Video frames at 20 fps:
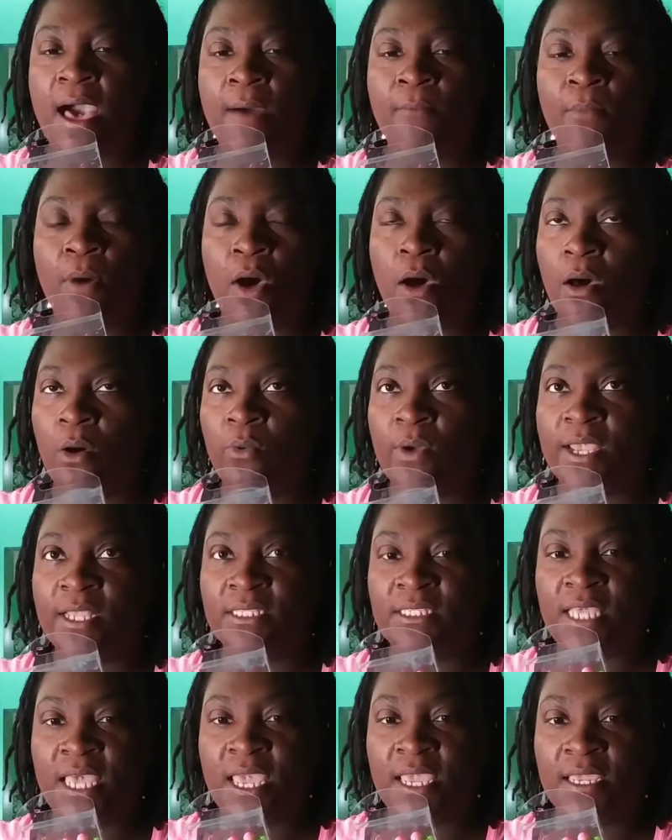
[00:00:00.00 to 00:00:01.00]
I'm
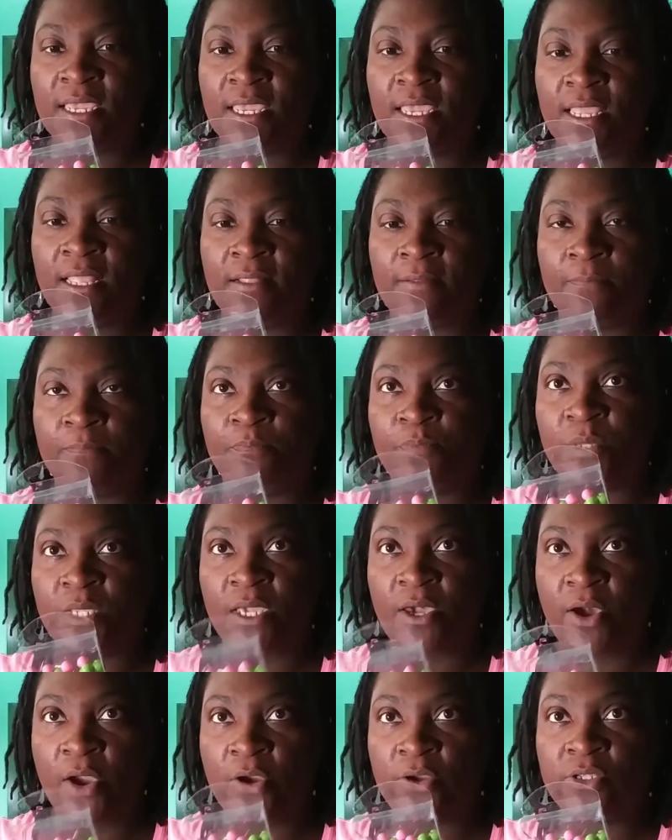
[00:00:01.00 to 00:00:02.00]
always hanging
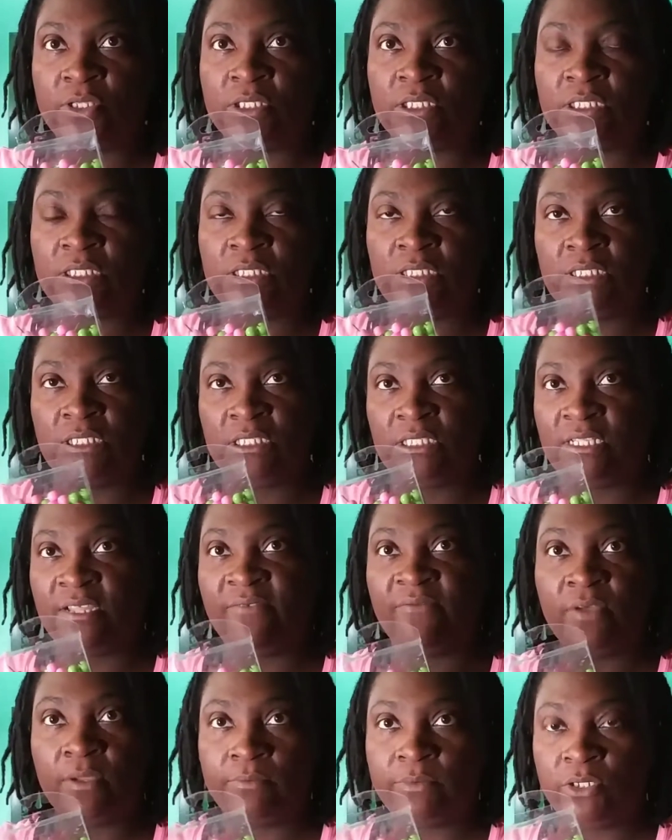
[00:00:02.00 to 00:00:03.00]
curtains and
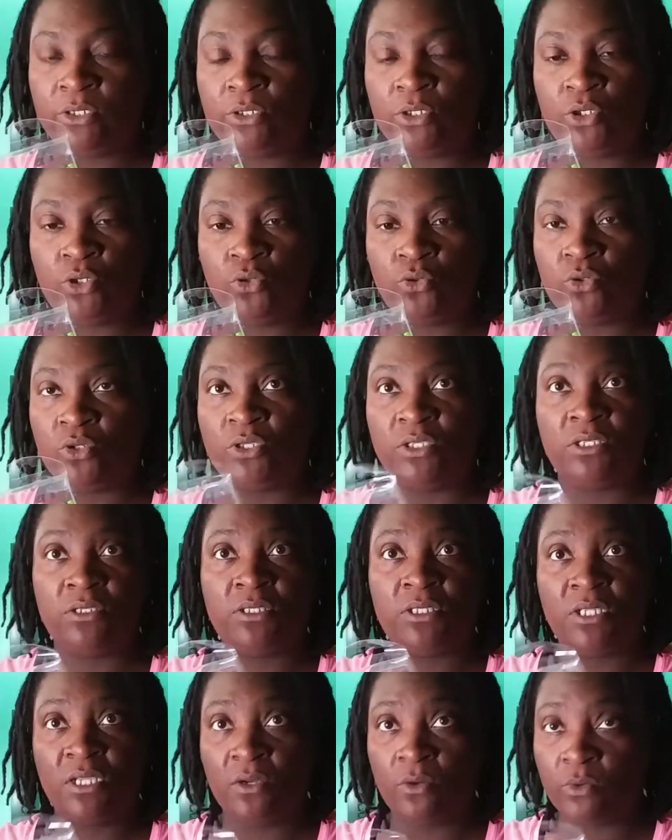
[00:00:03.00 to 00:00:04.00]
stuff up to the
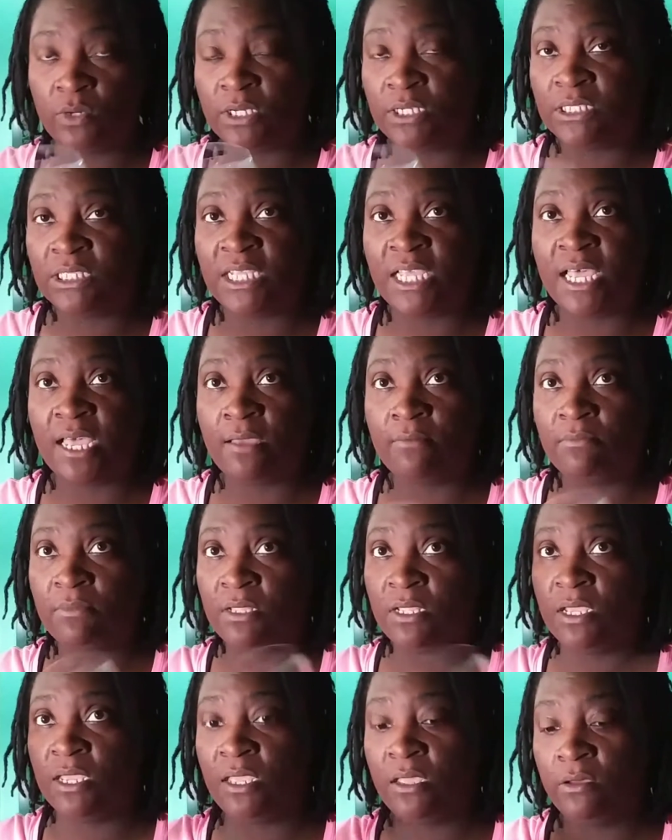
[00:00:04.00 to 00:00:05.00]
doors in the wintertime
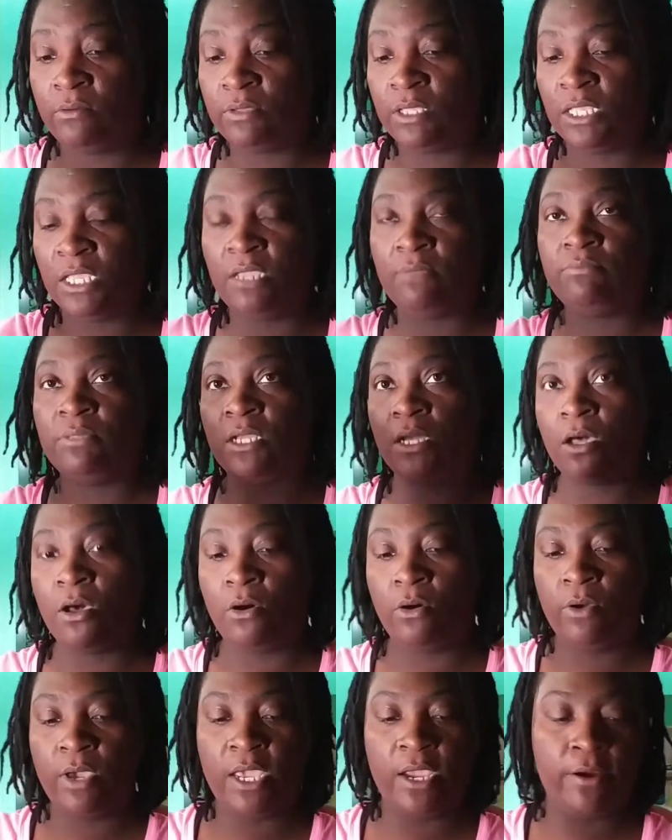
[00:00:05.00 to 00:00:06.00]
to help keep the
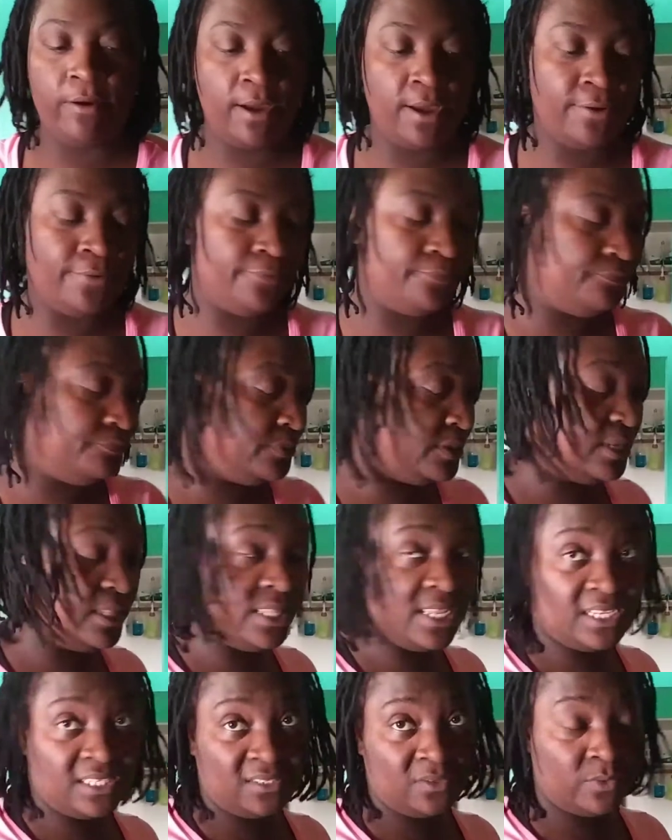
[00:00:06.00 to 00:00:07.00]
cold air out.
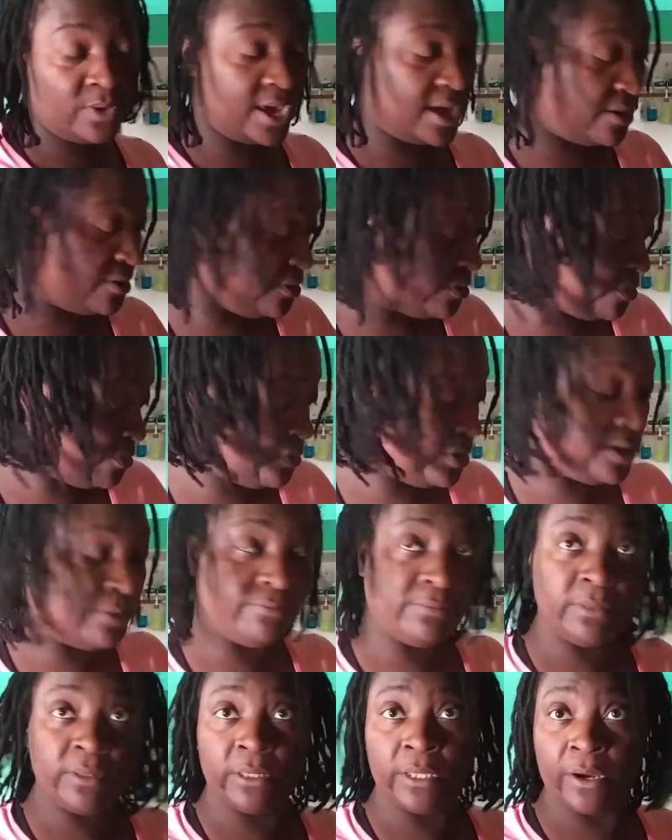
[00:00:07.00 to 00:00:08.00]
That's the way I grew
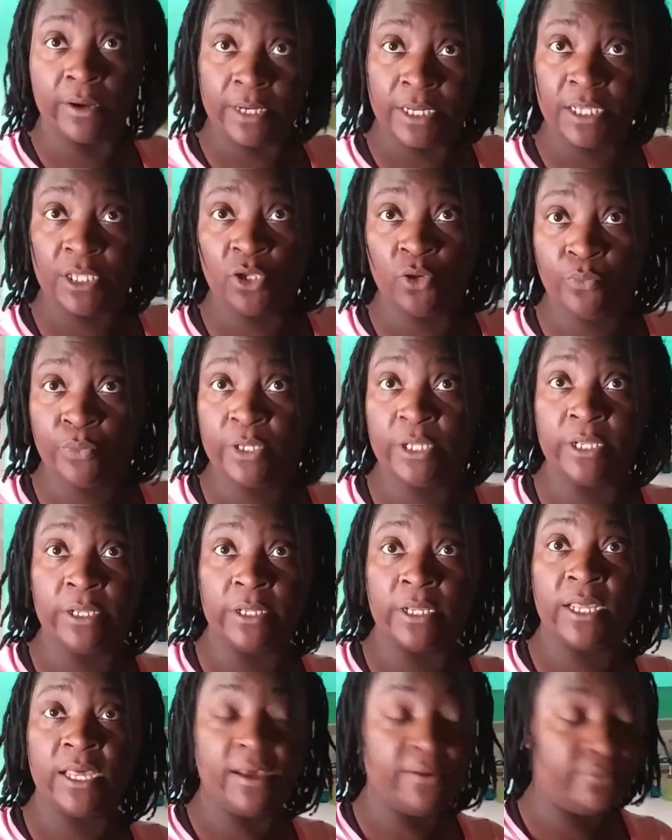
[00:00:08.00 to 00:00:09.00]
up, learning you put